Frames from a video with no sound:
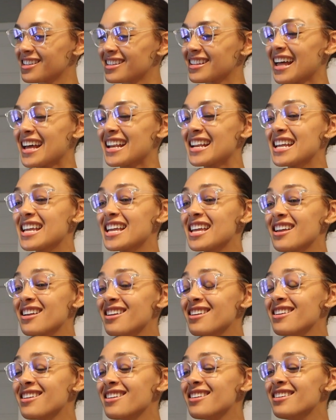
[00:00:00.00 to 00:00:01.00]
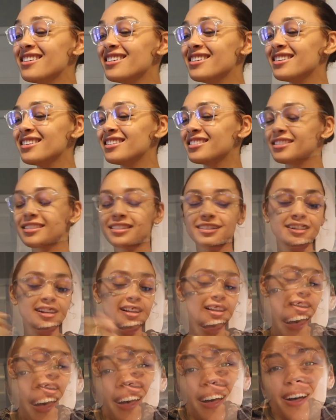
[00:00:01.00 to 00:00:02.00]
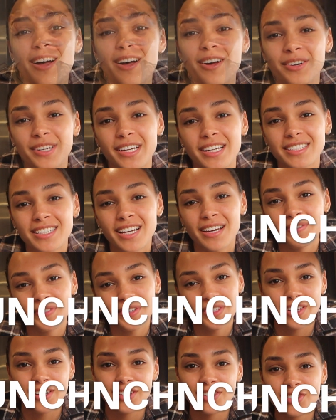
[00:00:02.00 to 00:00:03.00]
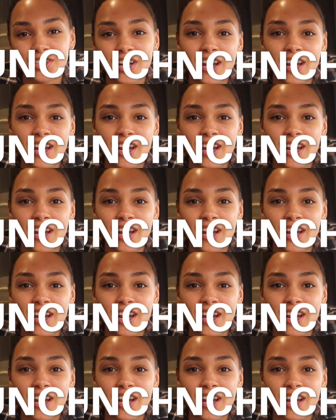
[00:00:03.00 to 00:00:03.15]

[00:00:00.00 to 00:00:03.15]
that hits. Okay, time for lunch,